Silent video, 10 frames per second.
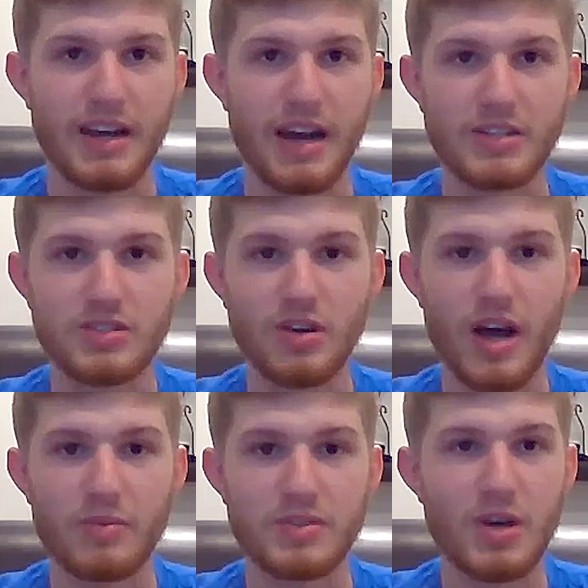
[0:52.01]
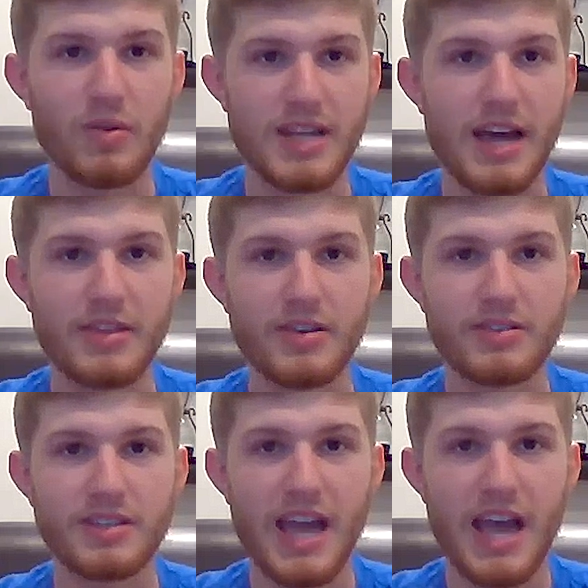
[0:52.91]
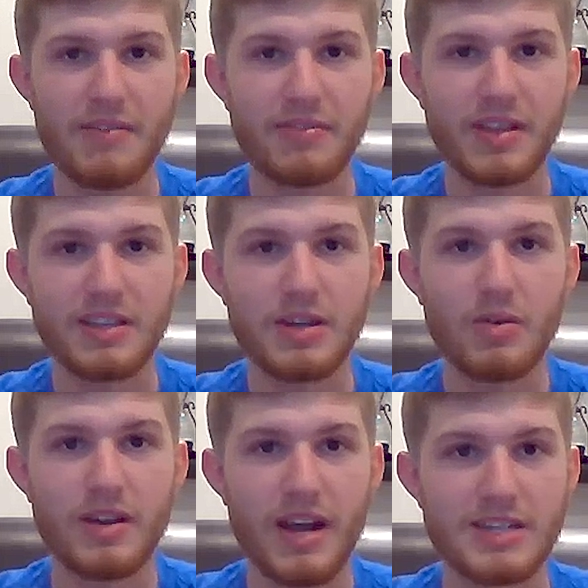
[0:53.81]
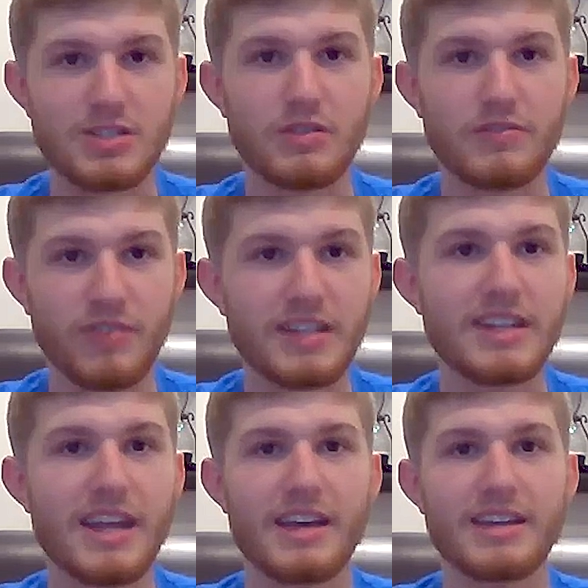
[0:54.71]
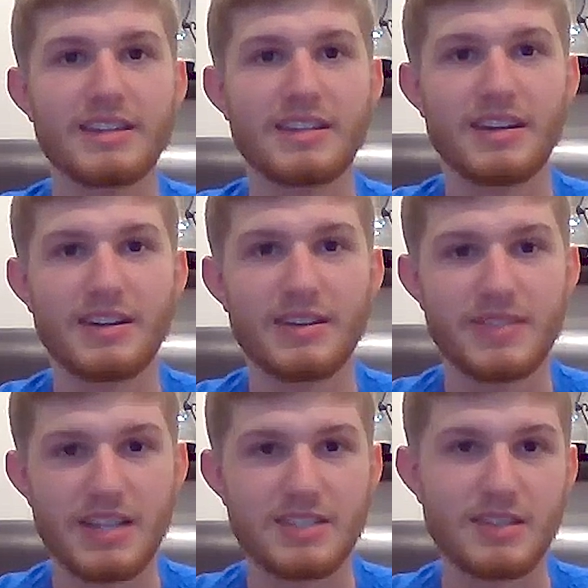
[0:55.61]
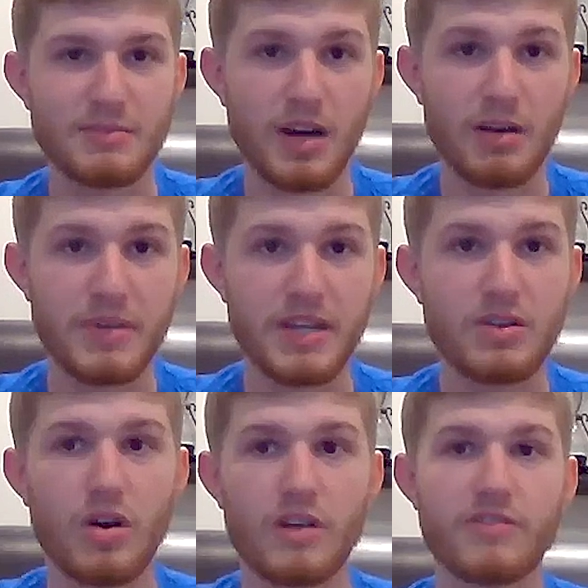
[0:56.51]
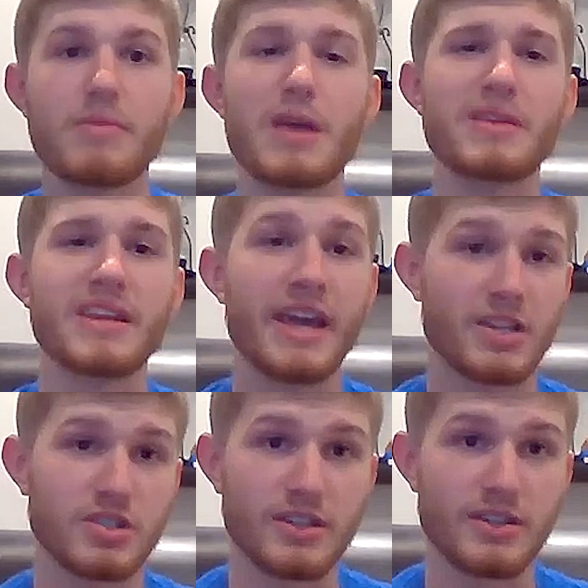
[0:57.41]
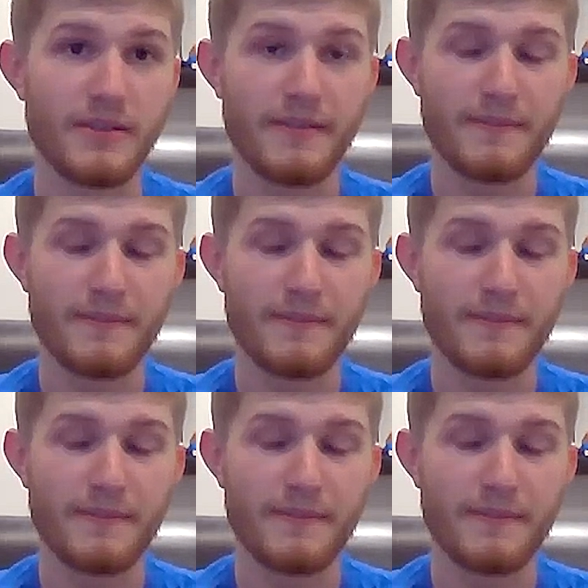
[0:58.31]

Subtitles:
I just thought I was going down there to have, like, you know, a nice little fun day of testing a big car for maybe next year.